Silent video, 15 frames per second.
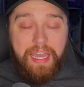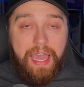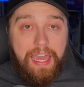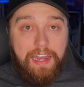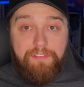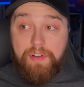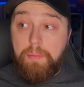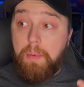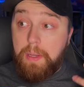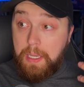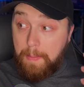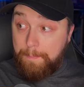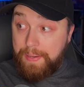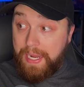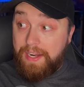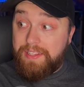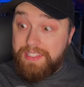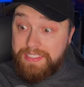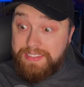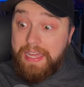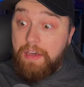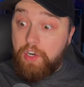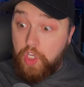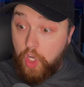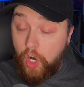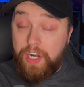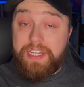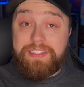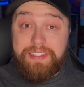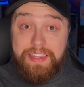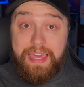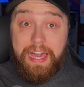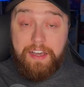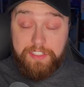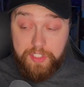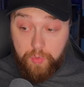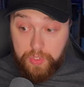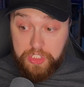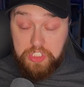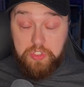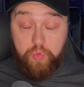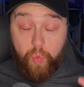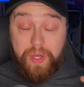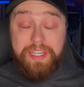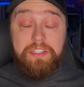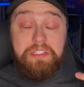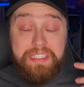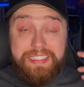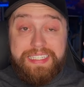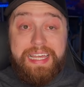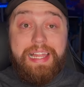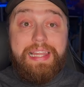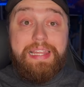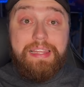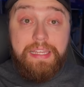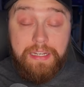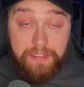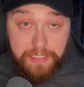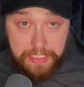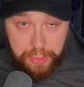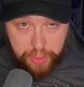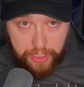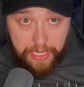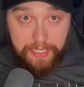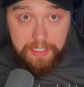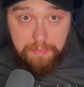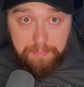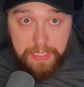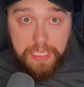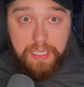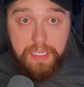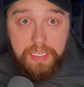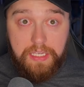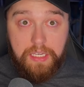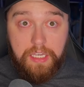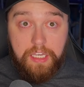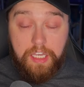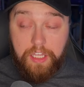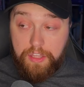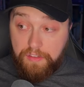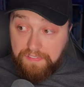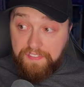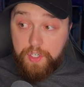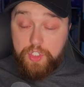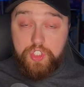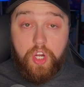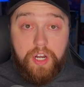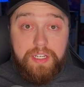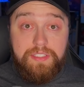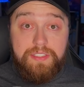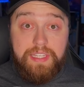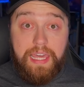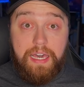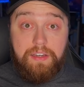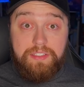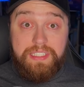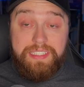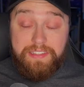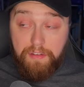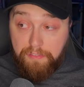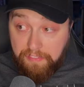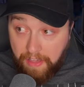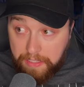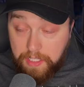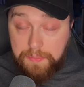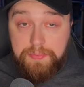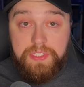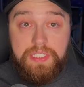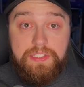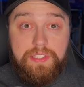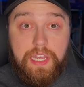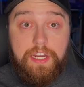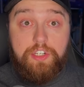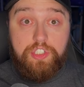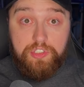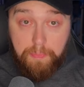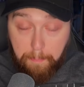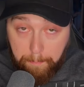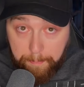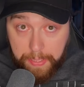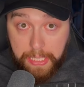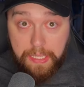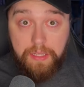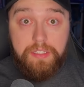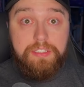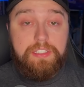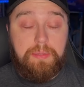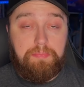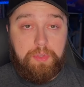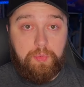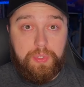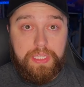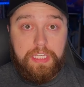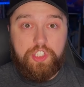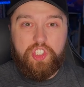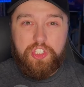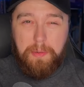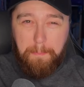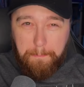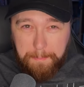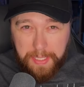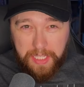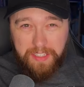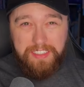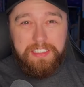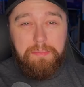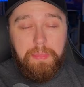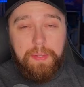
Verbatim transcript: And if I'm comparing this now to Guardians of the Galaxy, which is what it is clearly trying to be, the first Guardians of the Galaxy develops these characters, builds up the relationship, builds them